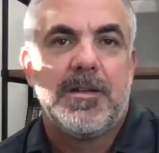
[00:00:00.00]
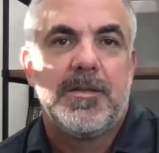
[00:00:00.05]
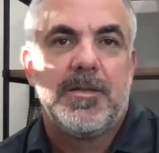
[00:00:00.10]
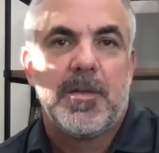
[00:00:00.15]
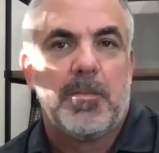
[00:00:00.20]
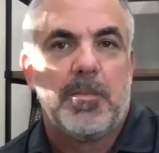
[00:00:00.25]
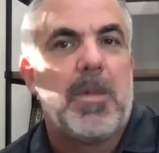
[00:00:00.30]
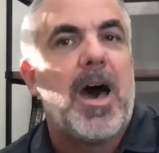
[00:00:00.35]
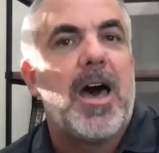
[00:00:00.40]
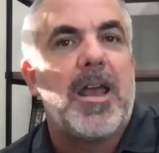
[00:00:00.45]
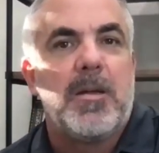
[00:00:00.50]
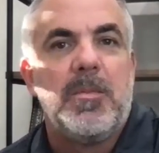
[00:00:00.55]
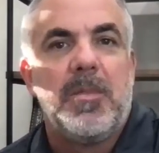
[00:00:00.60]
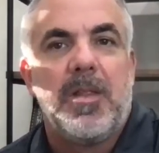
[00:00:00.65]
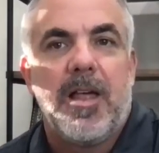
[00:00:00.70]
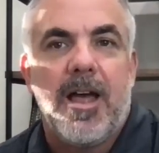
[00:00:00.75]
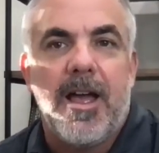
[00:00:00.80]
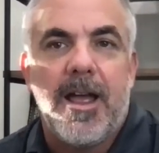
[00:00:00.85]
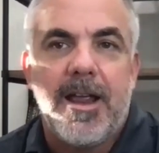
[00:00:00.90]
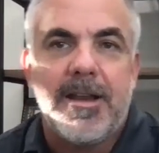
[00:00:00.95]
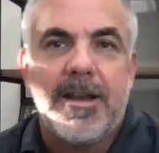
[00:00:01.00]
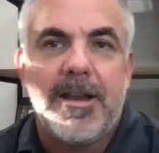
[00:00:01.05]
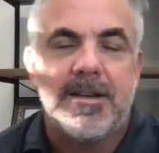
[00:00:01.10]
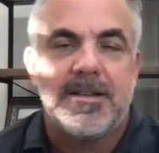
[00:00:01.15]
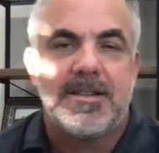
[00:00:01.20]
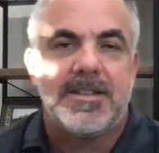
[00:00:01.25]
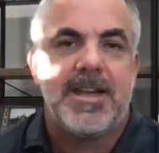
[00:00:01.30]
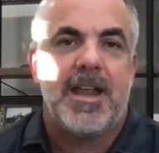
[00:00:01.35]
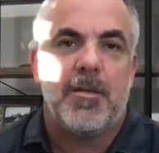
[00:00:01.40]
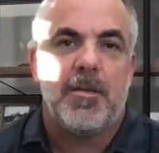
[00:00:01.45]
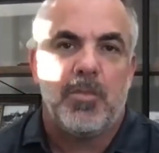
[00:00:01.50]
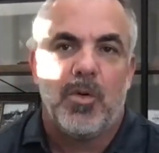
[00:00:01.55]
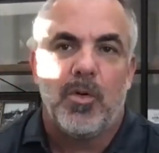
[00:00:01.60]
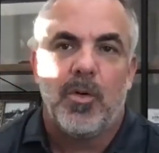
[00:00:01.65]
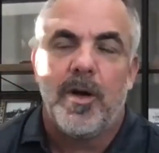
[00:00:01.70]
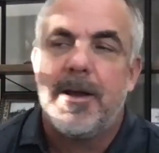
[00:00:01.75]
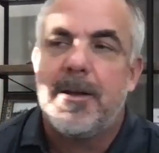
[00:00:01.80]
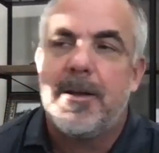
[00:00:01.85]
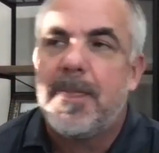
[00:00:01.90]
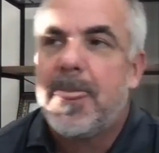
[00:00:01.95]
bottom line
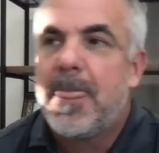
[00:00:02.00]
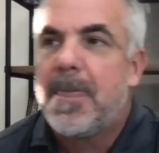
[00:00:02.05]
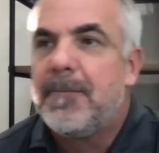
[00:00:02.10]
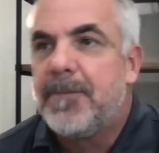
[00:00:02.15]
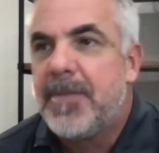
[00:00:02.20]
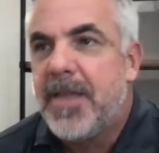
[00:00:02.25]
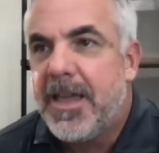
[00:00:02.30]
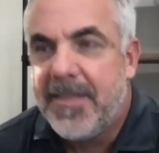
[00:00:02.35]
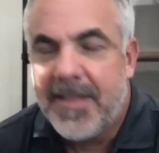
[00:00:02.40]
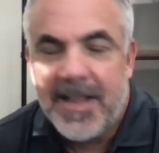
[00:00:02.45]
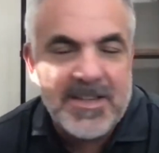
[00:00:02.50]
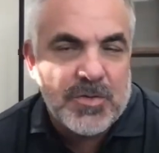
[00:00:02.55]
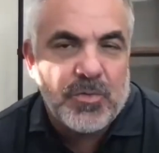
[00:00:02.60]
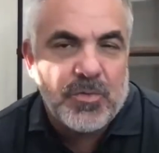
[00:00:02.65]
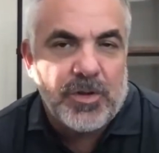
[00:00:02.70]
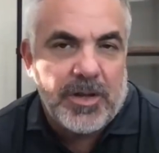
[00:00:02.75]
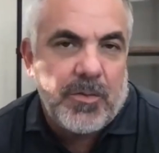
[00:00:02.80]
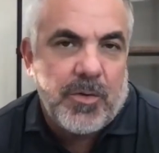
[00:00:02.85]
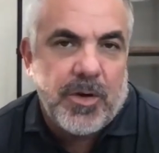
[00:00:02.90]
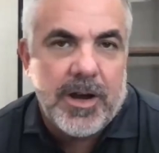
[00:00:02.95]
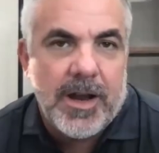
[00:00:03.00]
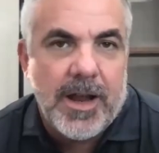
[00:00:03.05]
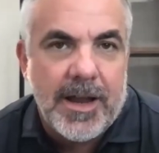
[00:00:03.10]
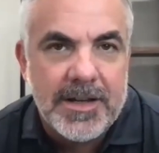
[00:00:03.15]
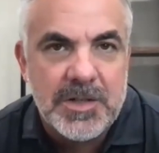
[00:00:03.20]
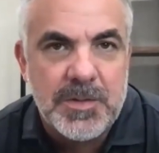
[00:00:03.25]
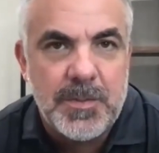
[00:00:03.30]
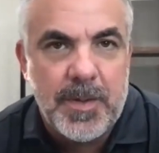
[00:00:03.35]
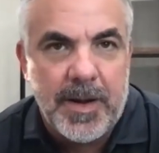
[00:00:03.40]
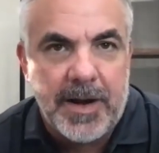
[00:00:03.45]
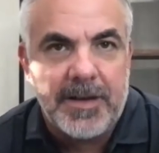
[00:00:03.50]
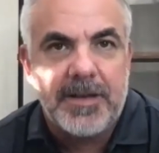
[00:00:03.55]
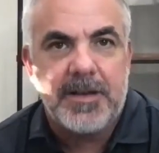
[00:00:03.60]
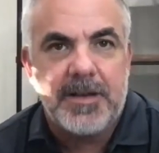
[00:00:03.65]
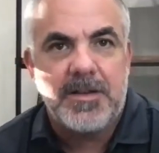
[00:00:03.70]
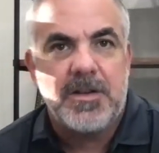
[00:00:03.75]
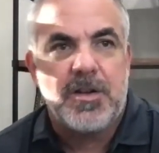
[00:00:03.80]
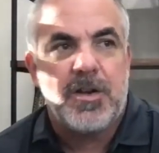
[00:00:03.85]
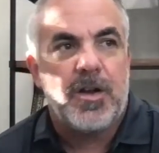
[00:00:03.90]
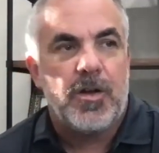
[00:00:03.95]
standpoint. And that's really what I expected.
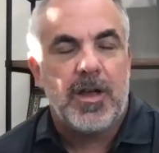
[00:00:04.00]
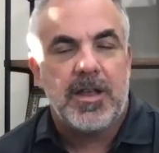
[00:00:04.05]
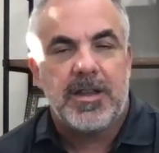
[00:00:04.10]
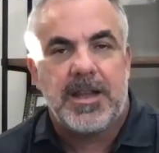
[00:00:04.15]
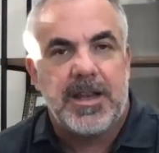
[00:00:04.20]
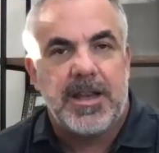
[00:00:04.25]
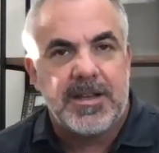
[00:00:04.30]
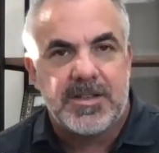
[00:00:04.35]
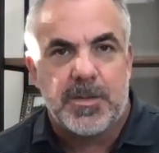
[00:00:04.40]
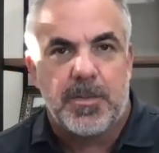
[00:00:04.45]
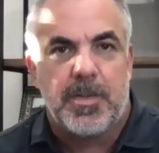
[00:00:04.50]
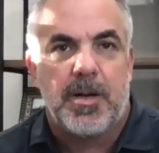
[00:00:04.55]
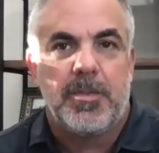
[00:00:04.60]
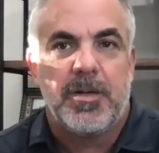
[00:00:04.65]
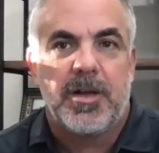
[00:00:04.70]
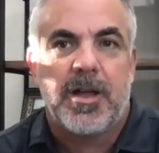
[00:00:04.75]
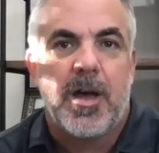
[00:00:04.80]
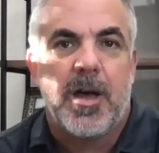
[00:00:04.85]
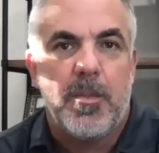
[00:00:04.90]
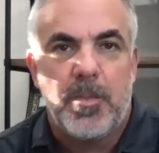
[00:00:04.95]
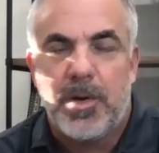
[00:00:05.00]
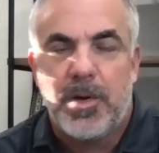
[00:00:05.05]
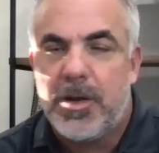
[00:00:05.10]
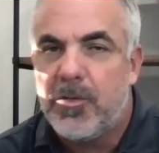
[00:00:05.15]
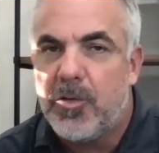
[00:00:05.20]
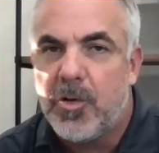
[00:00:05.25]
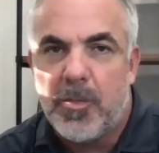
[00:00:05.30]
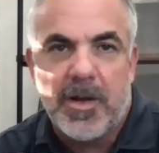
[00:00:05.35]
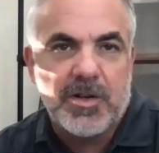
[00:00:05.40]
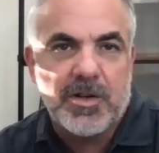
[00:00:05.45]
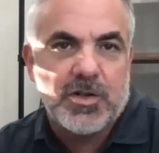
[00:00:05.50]
Again, as a public company, we want to make